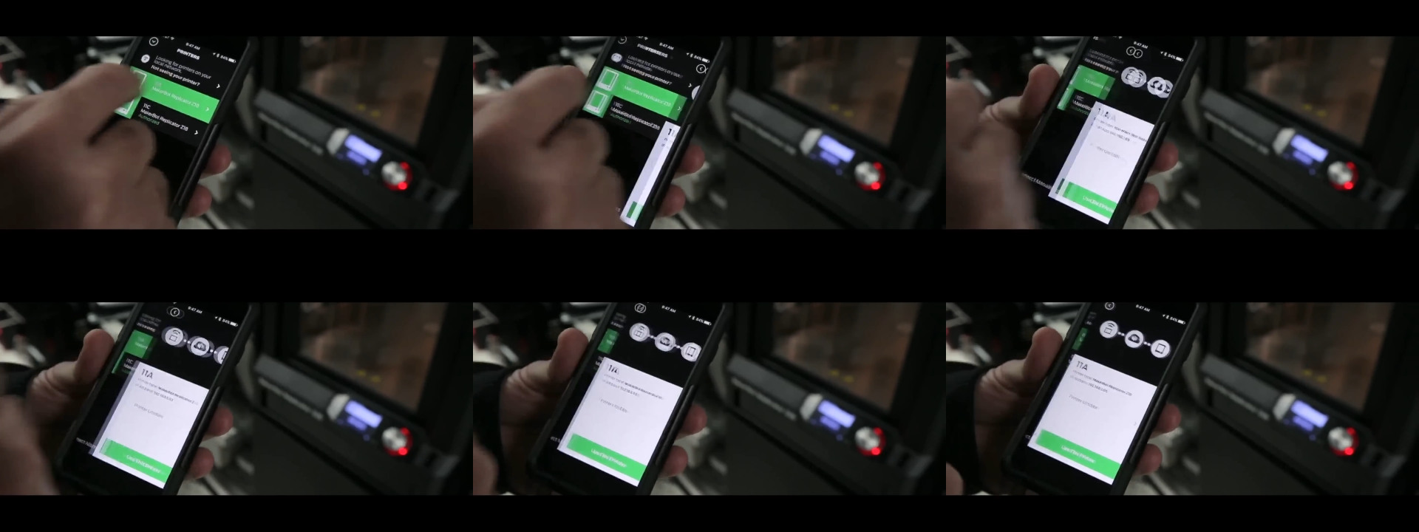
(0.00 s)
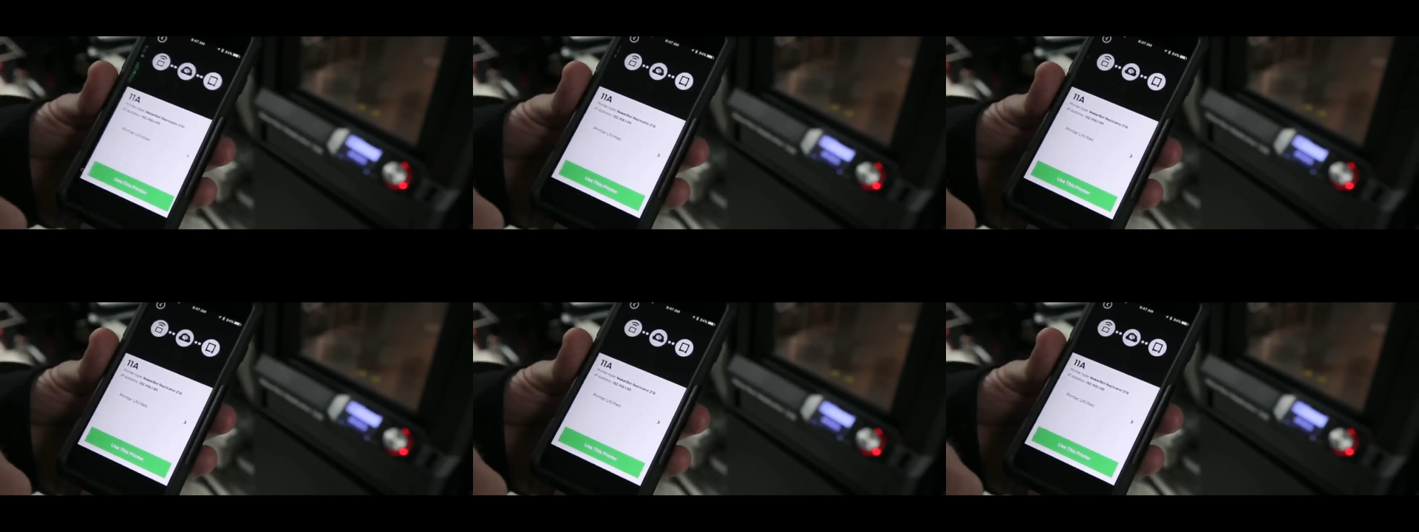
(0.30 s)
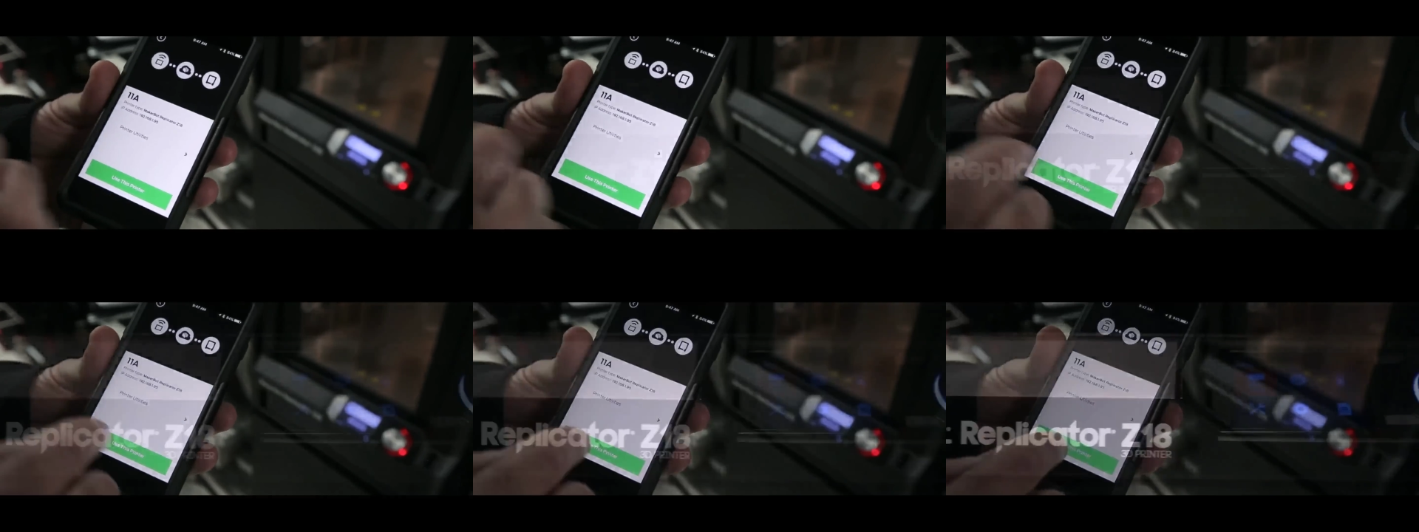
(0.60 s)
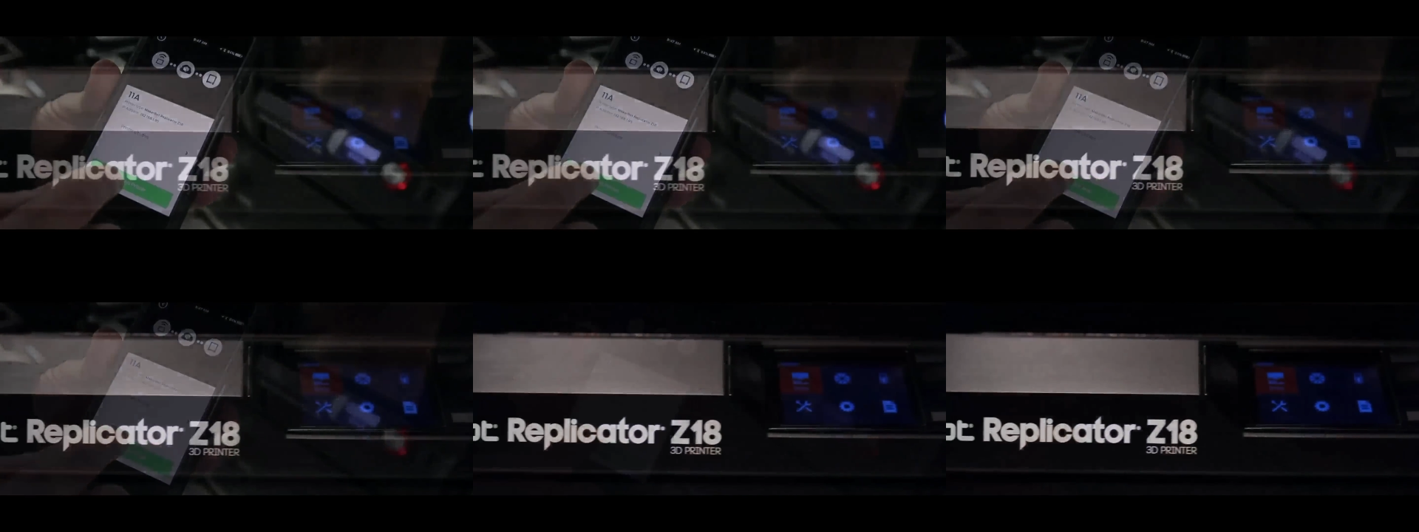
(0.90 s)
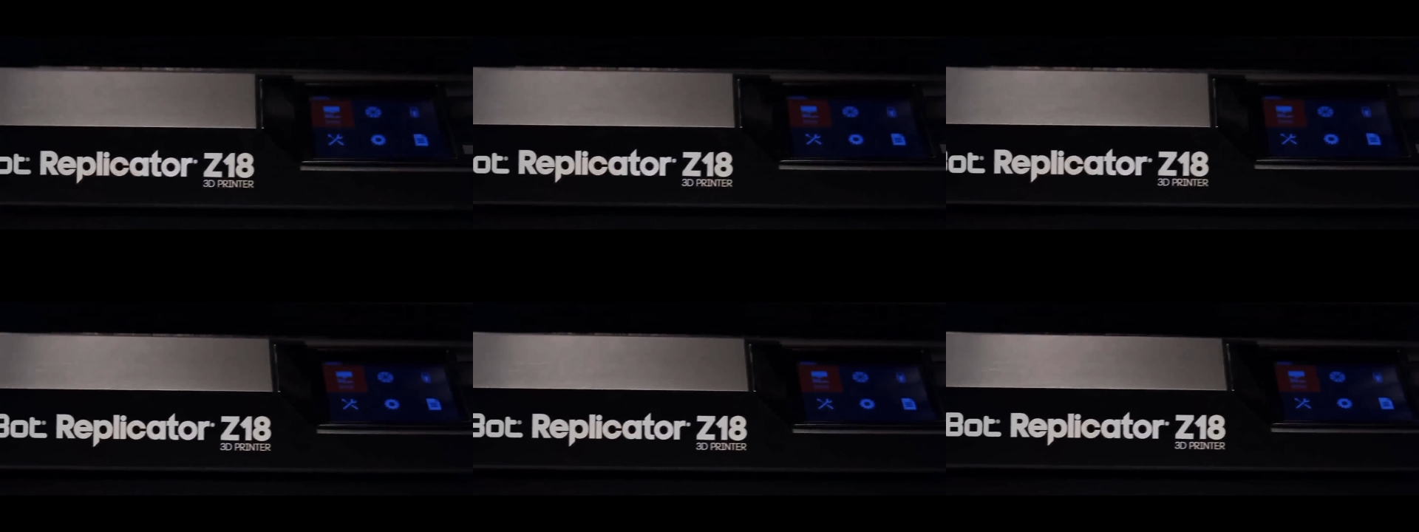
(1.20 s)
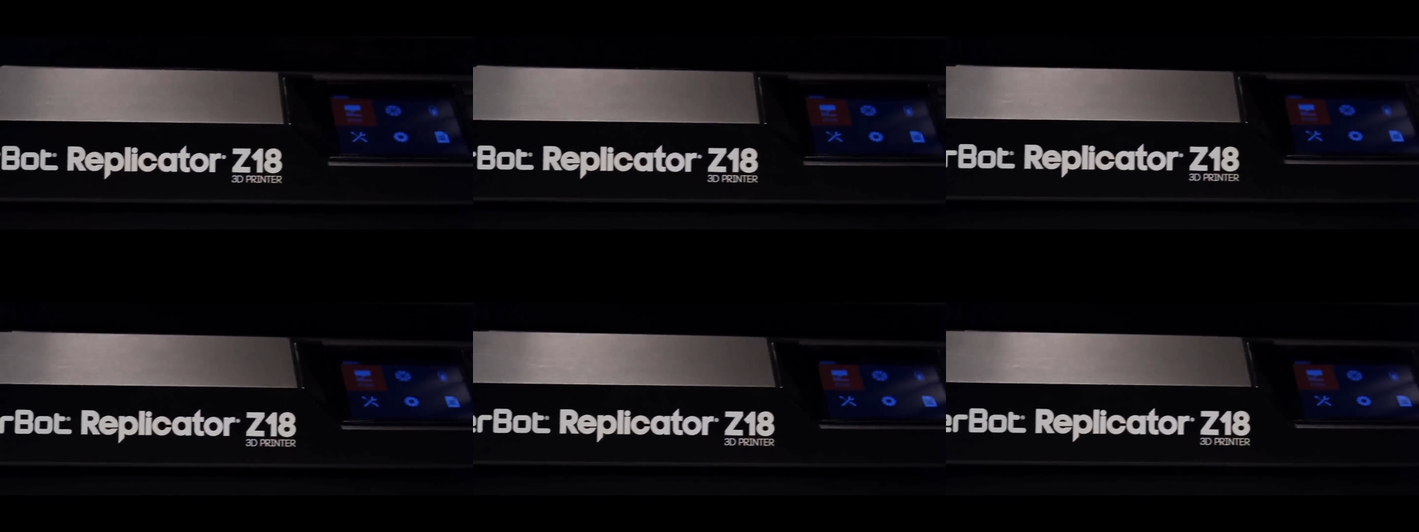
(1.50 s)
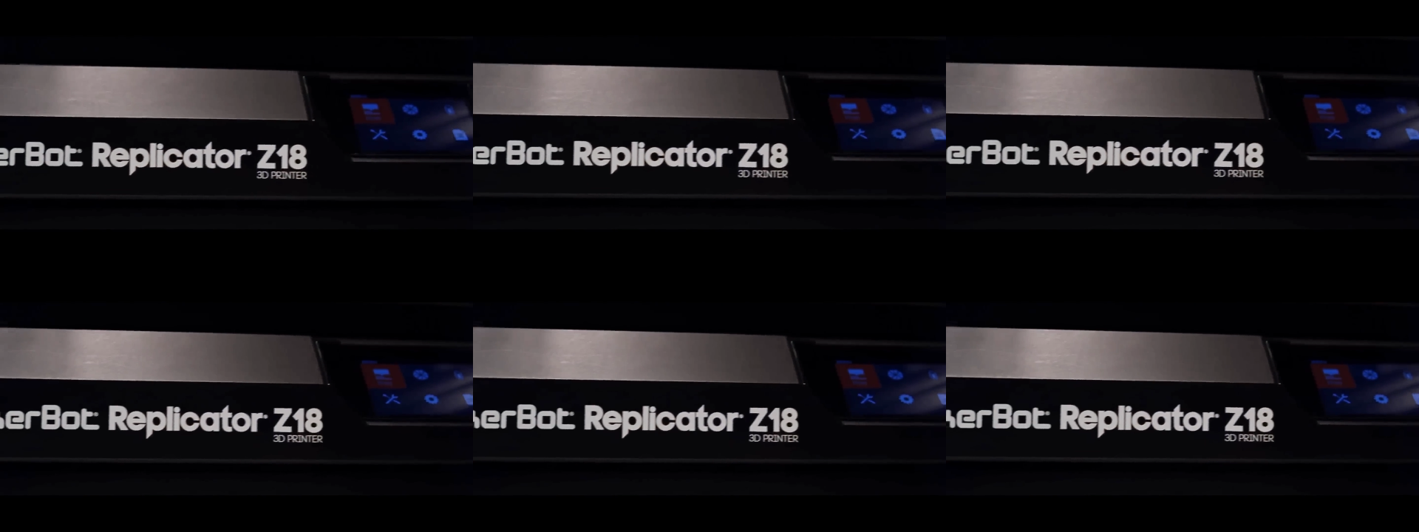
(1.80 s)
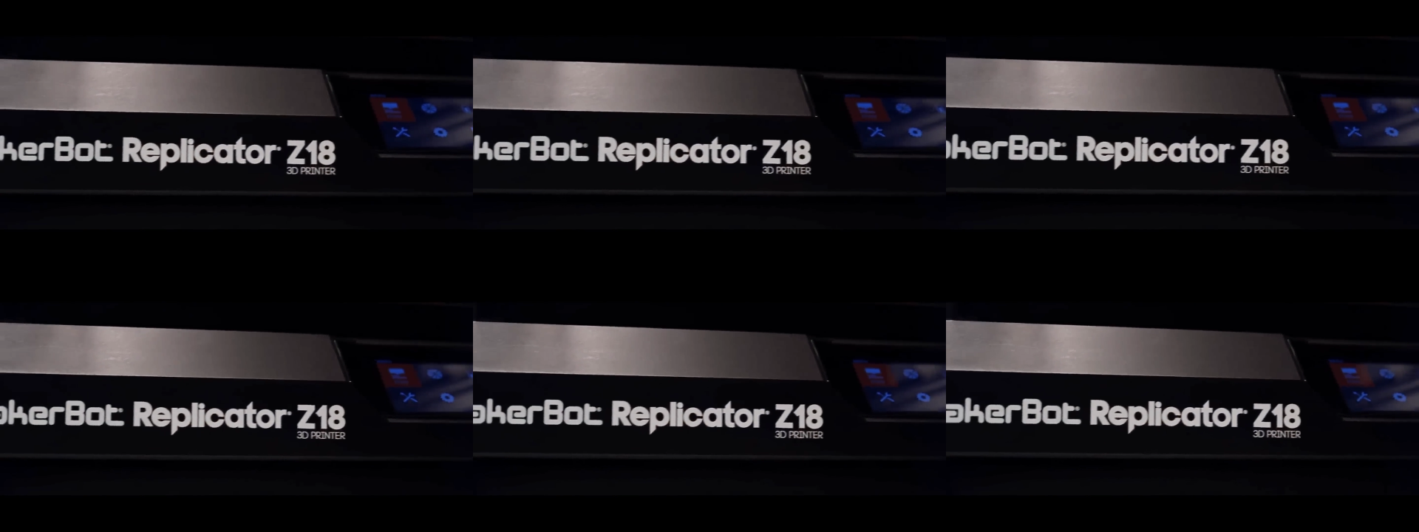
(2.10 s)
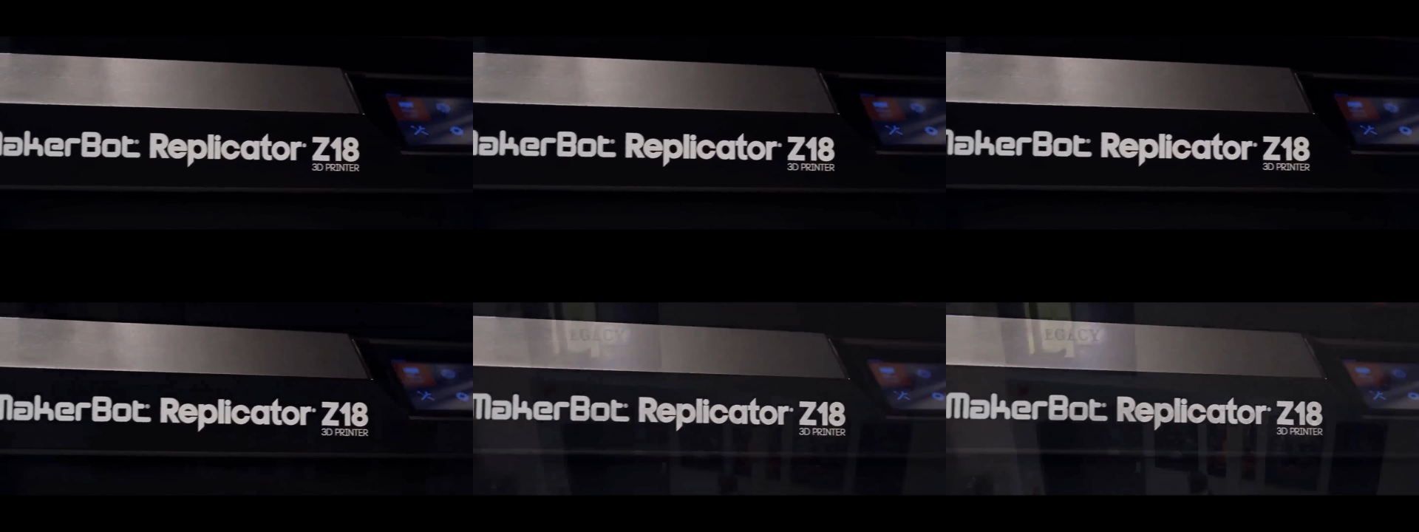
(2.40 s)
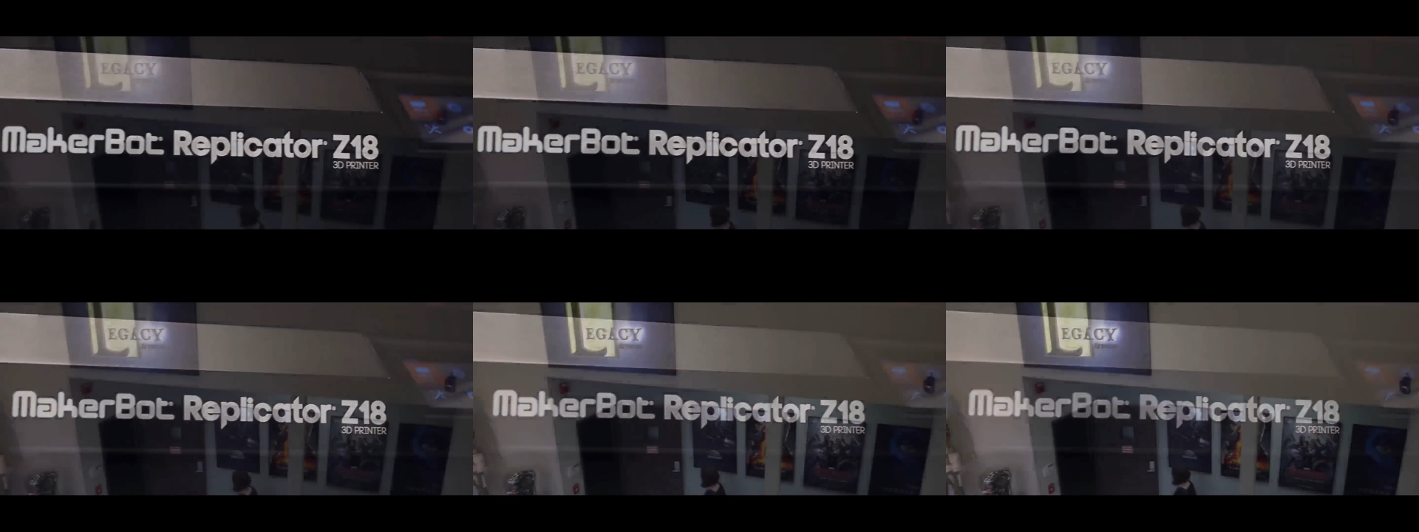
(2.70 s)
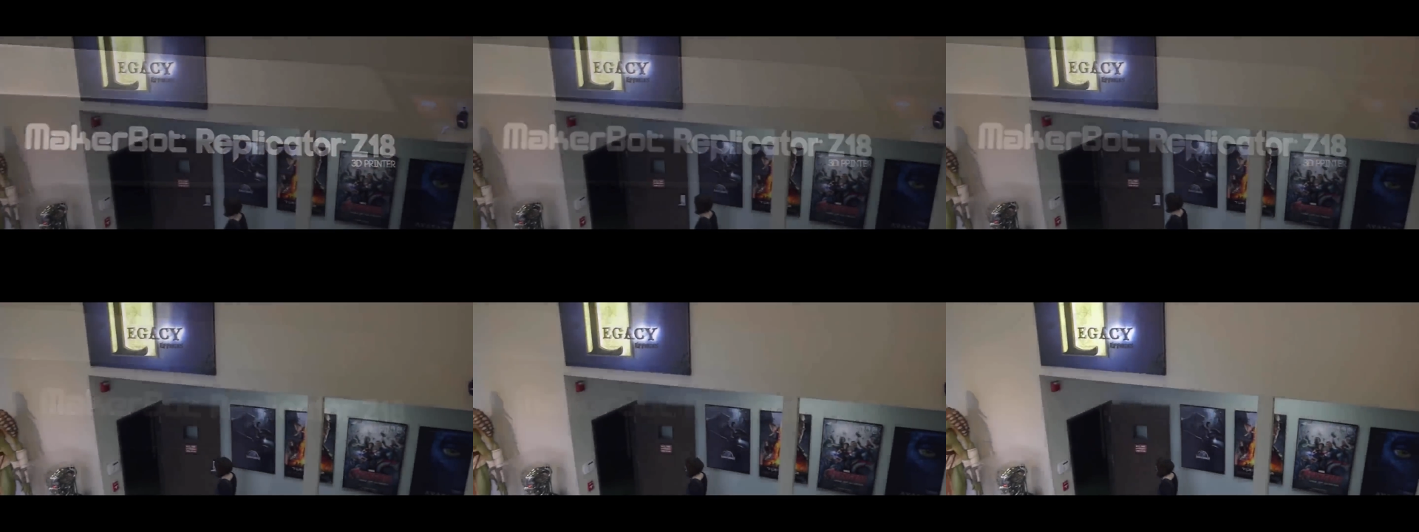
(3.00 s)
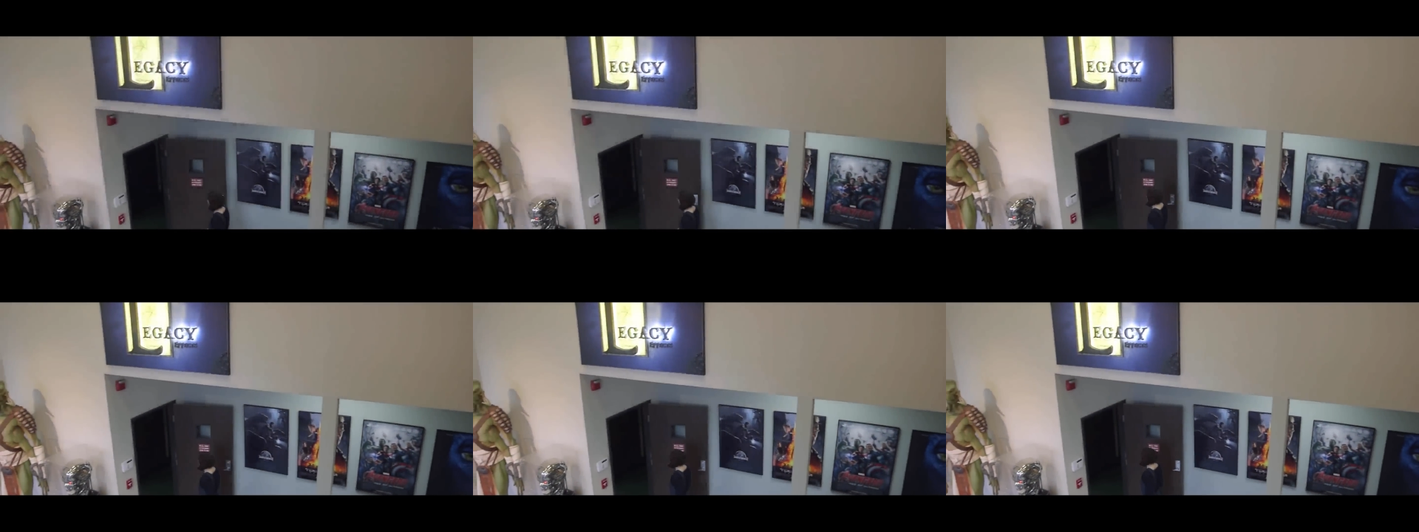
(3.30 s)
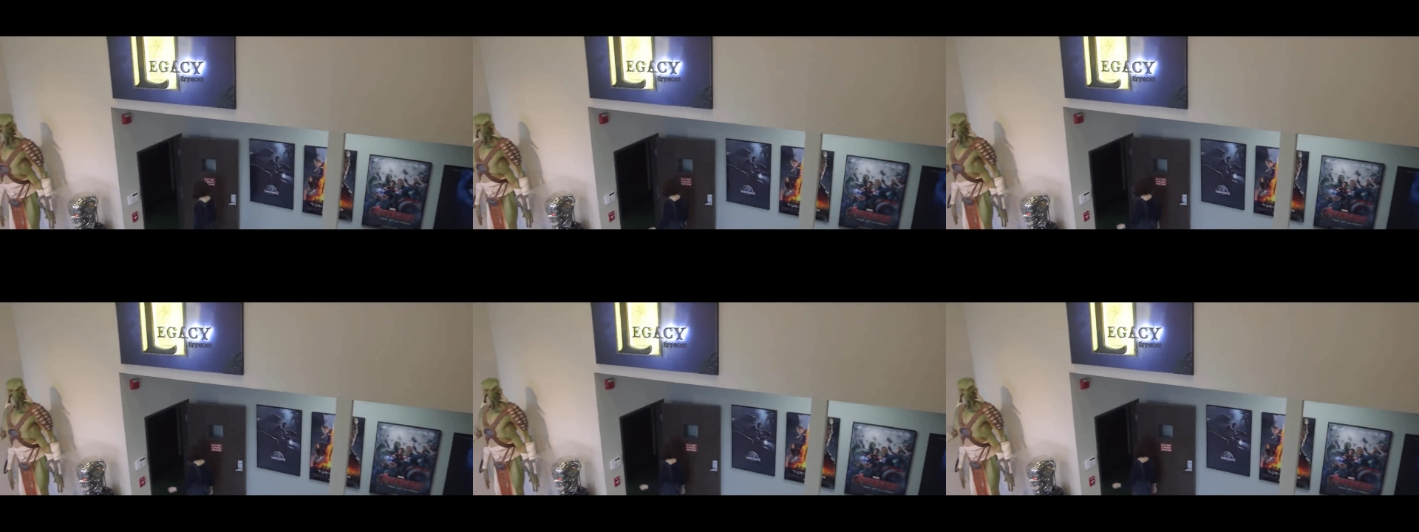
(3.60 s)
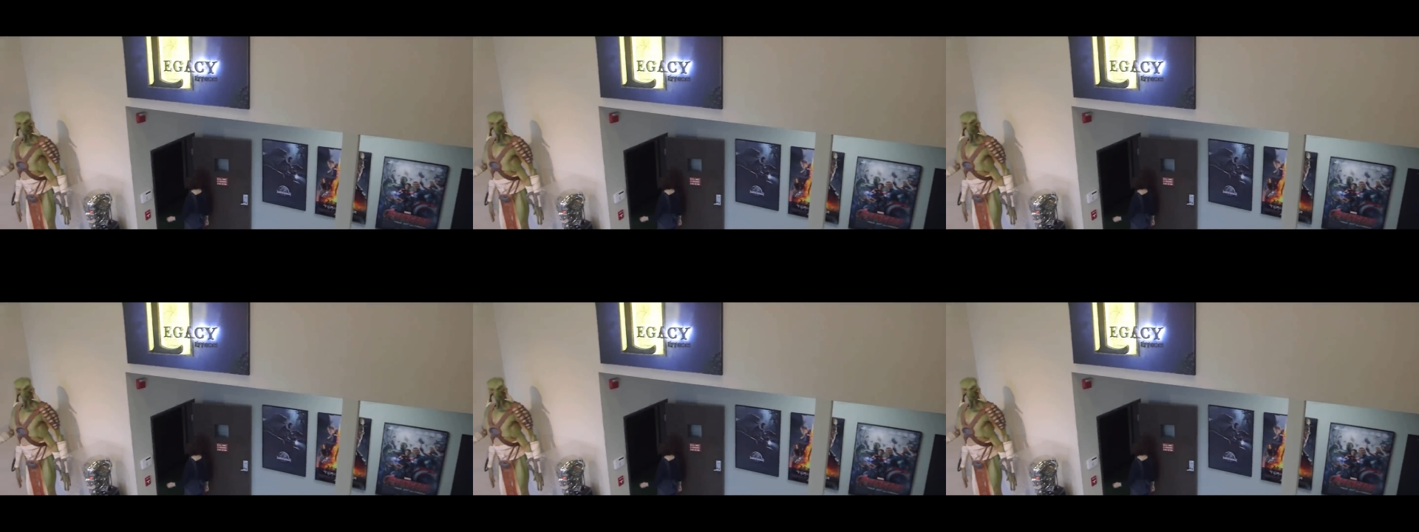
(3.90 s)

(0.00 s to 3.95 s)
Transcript: No face is visible, so there are no lips to read.